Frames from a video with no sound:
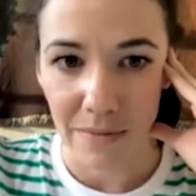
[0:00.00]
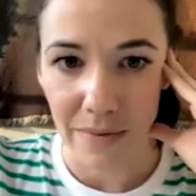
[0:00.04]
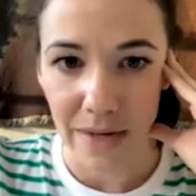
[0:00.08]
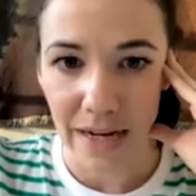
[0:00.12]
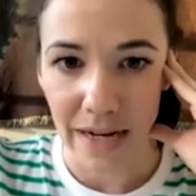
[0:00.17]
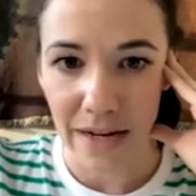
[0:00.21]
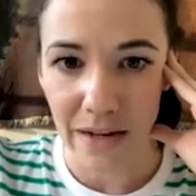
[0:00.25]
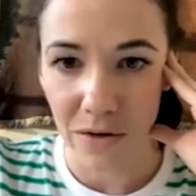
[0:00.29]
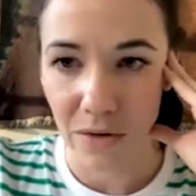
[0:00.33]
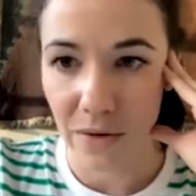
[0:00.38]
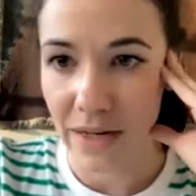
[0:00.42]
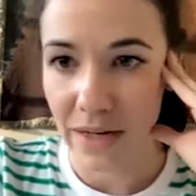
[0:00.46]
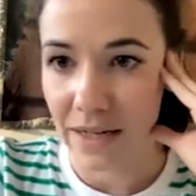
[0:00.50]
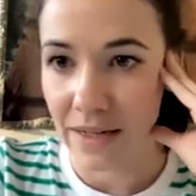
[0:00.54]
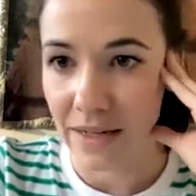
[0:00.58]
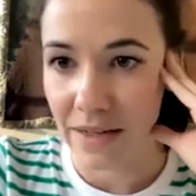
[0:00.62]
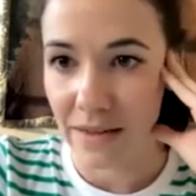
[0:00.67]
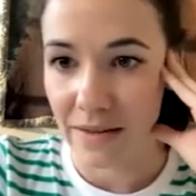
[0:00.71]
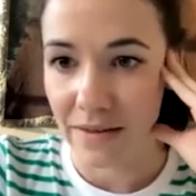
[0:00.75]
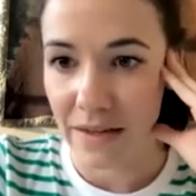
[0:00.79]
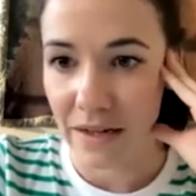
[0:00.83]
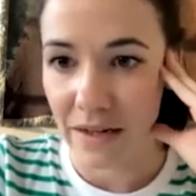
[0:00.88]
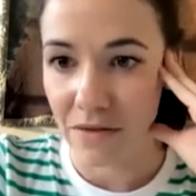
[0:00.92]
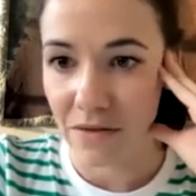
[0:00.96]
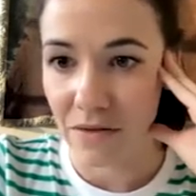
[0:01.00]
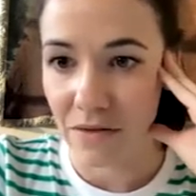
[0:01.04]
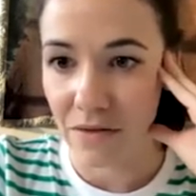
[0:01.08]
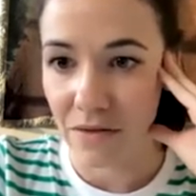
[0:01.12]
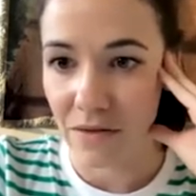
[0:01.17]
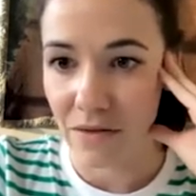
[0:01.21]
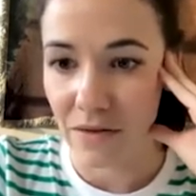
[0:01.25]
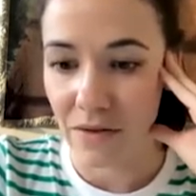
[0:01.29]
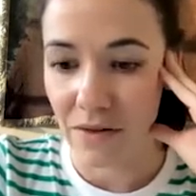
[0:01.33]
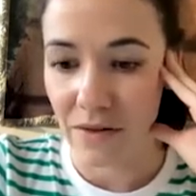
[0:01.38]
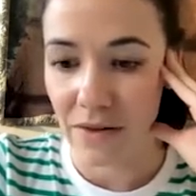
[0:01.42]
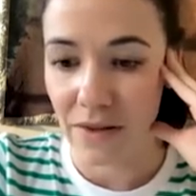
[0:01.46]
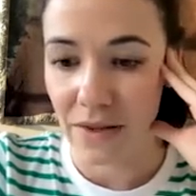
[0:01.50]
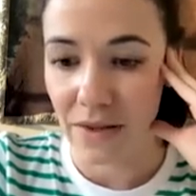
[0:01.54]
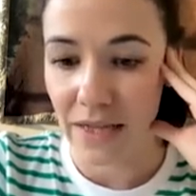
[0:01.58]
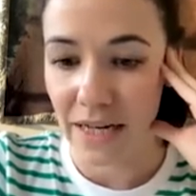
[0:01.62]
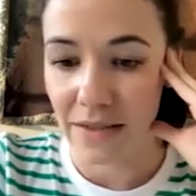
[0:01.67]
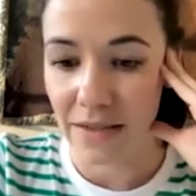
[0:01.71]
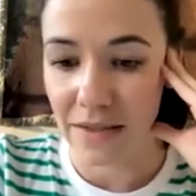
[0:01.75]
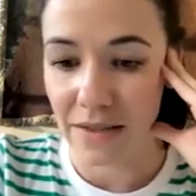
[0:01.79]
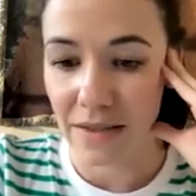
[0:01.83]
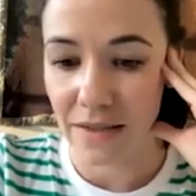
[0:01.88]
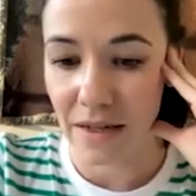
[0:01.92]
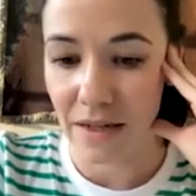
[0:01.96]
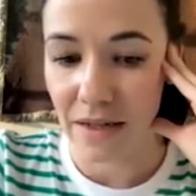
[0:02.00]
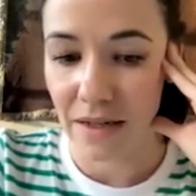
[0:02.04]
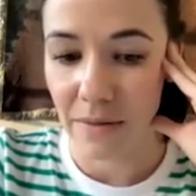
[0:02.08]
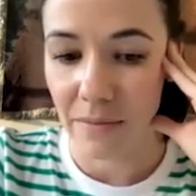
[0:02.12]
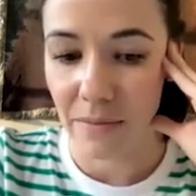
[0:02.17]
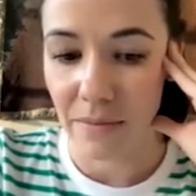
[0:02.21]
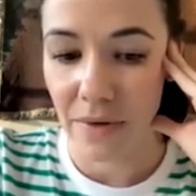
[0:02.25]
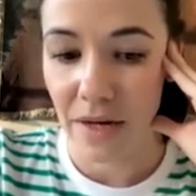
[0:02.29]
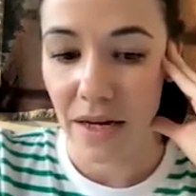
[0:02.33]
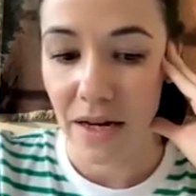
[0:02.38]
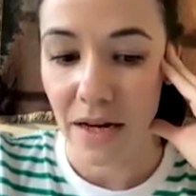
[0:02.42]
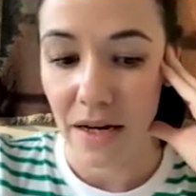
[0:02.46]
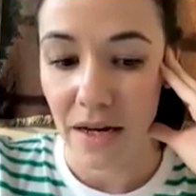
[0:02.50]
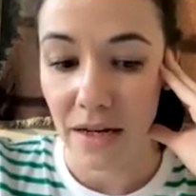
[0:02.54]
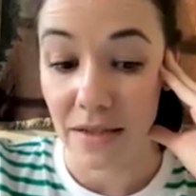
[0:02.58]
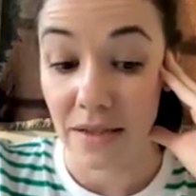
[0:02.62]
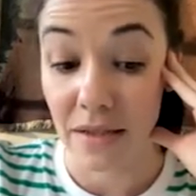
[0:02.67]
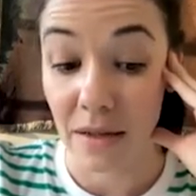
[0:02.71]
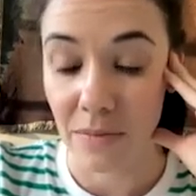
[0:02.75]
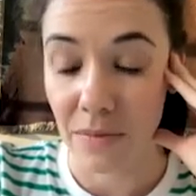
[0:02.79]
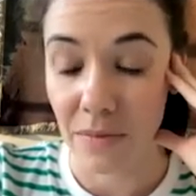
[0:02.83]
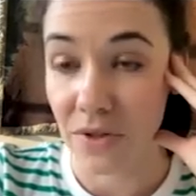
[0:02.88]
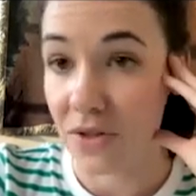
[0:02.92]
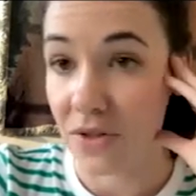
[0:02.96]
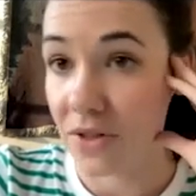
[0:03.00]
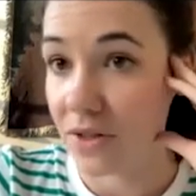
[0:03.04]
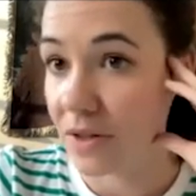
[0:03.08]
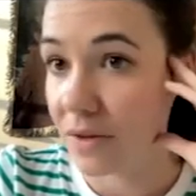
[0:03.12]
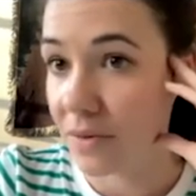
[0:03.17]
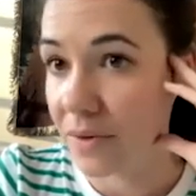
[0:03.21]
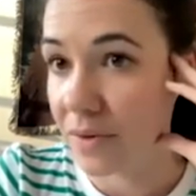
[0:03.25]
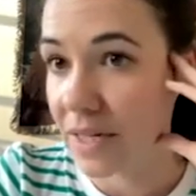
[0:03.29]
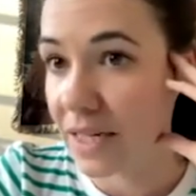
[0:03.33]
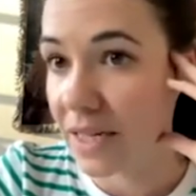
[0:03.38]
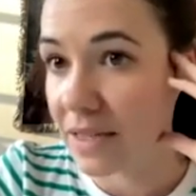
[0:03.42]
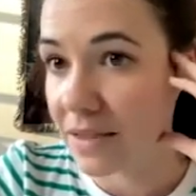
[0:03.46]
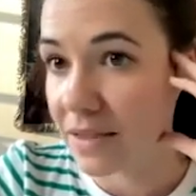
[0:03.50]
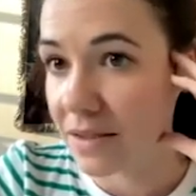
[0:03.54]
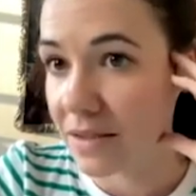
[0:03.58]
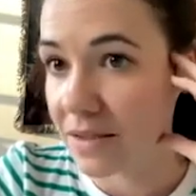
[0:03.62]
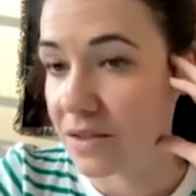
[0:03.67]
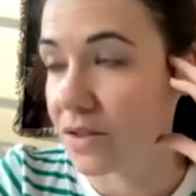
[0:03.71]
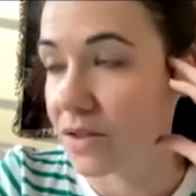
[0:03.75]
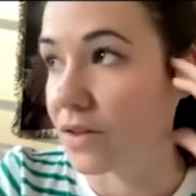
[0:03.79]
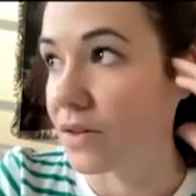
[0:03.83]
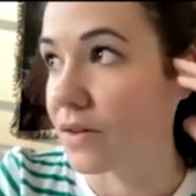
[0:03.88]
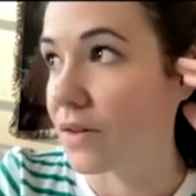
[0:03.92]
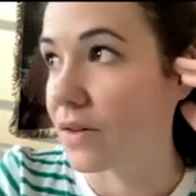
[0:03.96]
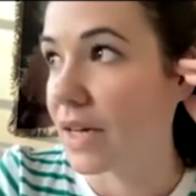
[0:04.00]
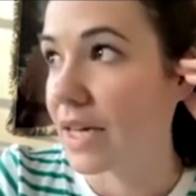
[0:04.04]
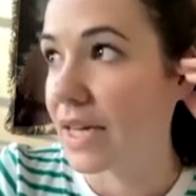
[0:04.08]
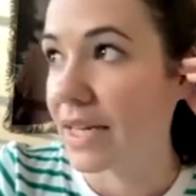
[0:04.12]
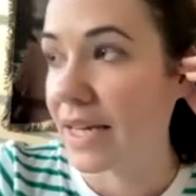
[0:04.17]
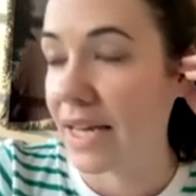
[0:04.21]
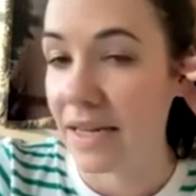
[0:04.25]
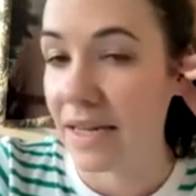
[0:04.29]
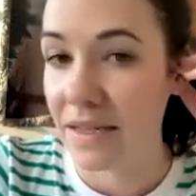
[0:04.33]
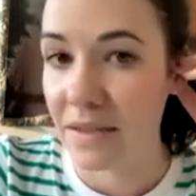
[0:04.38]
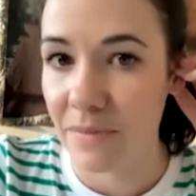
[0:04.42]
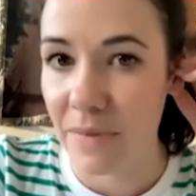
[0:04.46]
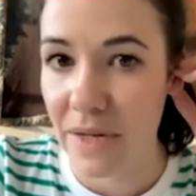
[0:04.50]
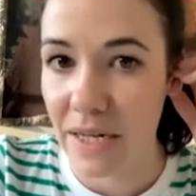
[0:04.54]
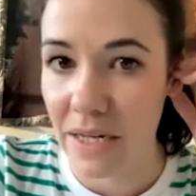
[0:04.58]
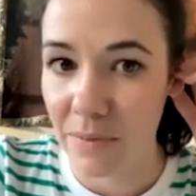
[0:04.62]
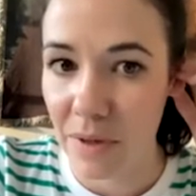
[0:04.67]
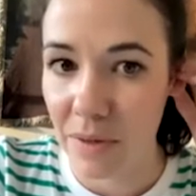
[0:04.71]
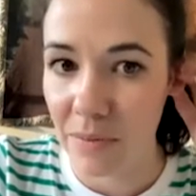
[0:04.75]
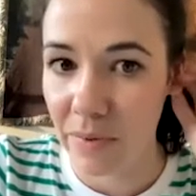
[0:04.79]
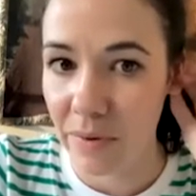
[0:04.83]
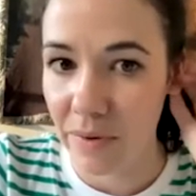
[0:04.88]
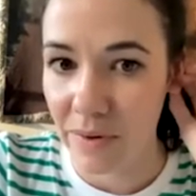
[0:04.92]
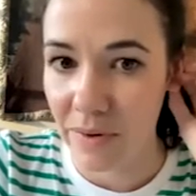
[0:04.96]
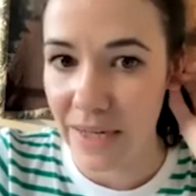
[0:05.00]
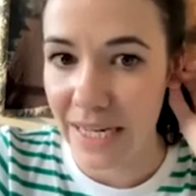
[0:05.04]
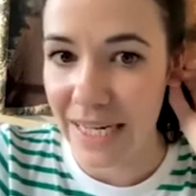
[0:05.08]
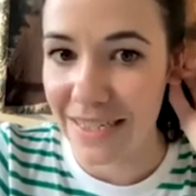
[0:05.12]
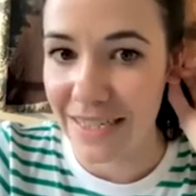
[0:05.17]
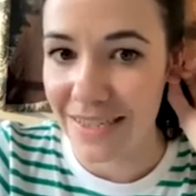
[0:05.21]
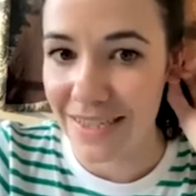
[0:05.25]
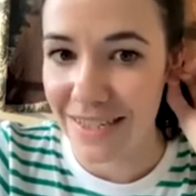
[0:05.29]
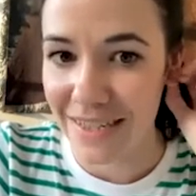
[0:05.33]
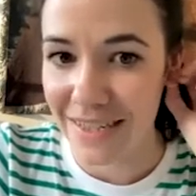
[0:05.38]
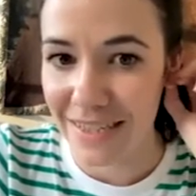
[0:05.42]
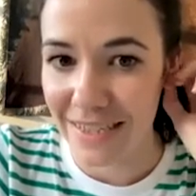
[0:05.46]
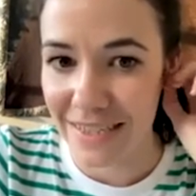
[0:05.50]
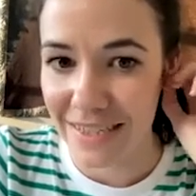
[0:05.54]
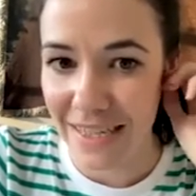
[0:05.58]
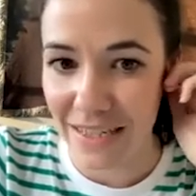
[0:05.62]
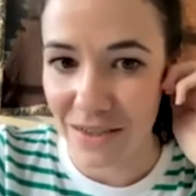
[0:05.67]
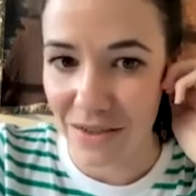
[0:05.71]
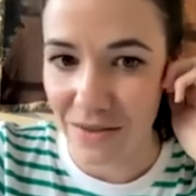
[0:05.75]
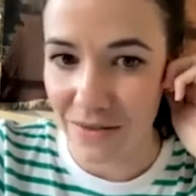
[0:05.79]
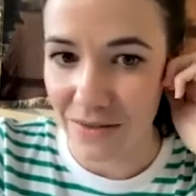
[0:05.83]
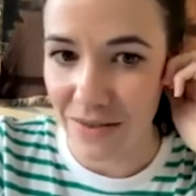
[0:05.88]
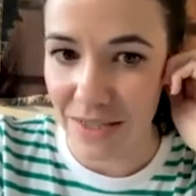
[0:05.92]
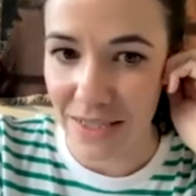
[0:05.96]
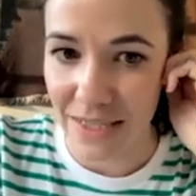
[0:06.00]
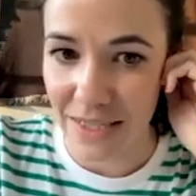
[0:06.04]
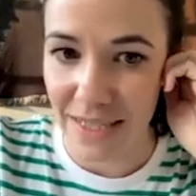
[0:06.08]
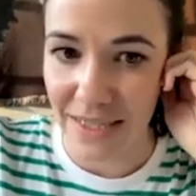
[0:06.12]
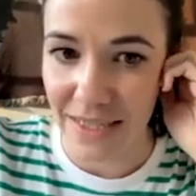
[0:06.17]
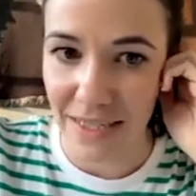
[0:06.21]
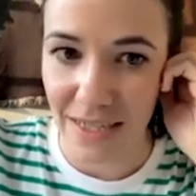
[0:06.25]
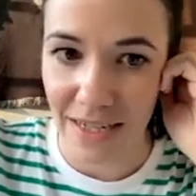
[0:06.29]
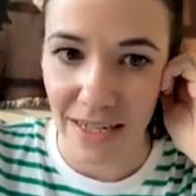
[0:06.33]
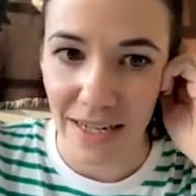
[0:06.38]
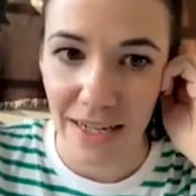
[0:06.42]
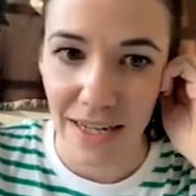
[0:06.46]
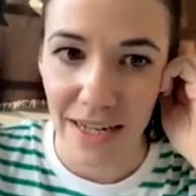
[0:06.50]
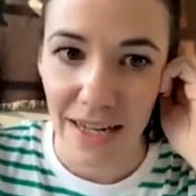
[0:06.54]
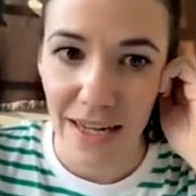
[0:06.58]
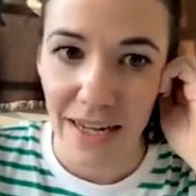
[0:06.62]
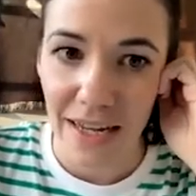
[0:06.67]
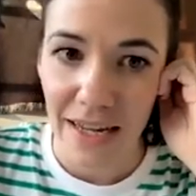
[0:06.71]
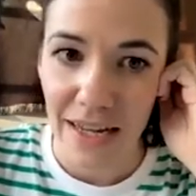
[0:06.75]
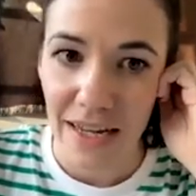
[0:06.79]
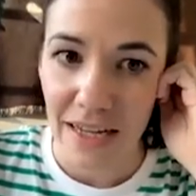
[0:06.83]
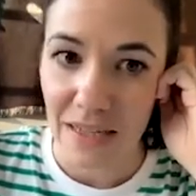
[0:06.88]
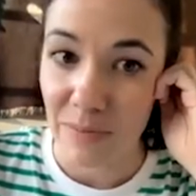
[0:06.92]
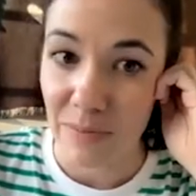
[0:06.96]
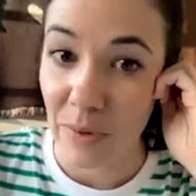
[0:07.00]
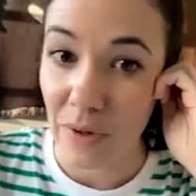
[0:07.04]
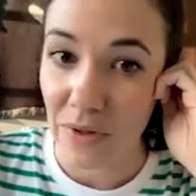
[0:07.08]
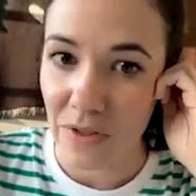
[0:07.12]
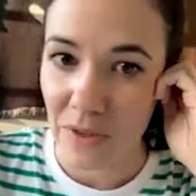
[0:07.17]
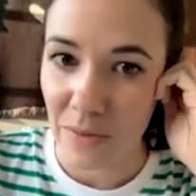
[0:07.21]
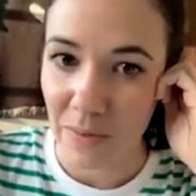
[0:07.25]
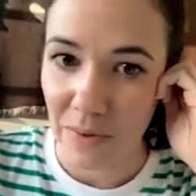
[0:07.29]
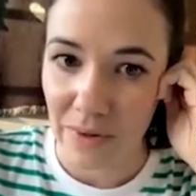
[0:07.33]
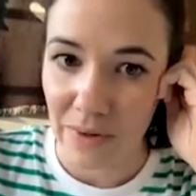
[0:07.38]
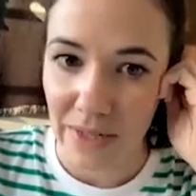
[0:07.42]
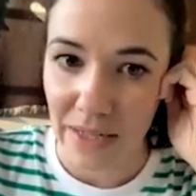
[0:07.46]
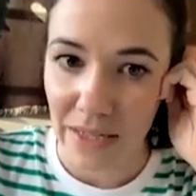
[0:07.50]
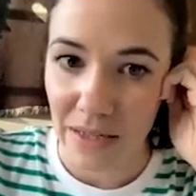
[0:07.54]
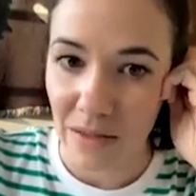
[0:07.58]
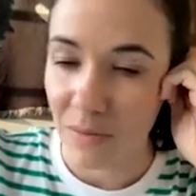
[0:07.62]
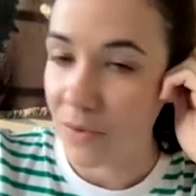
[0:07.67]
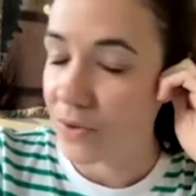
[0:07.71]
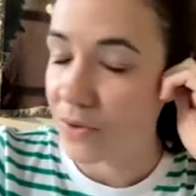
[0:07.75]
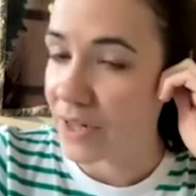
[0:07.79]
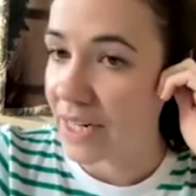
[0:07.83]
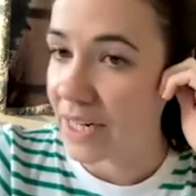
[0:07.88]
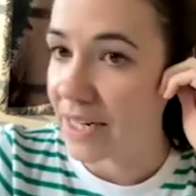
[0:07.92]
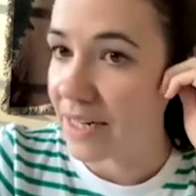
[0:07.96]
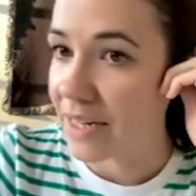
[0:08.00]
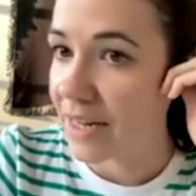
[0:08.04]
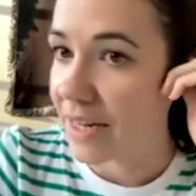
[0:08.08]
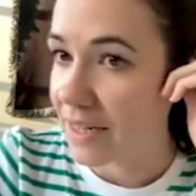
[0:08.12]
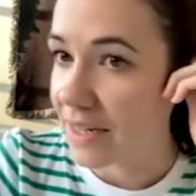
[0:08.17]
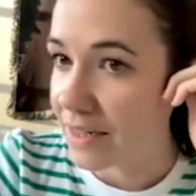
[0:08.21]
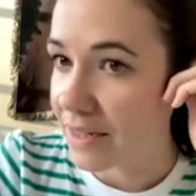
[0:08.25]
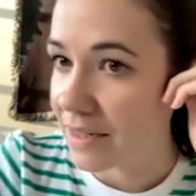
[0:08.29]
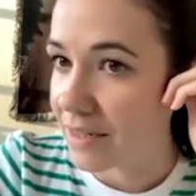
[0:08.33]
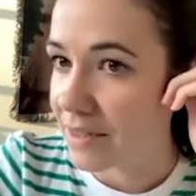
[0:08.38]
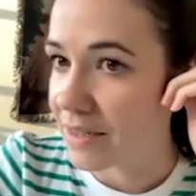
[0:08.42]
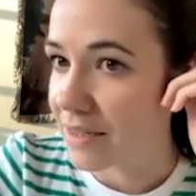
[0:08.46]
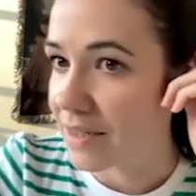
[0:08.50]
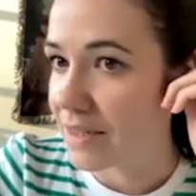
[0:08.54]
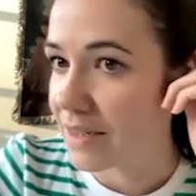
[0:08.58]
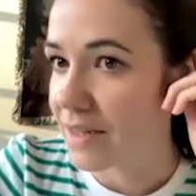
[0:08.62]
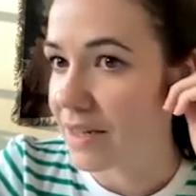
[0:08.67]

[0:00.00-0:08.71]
how quickly that assumption that we need to get as many people into the center of the city as possible in the morning and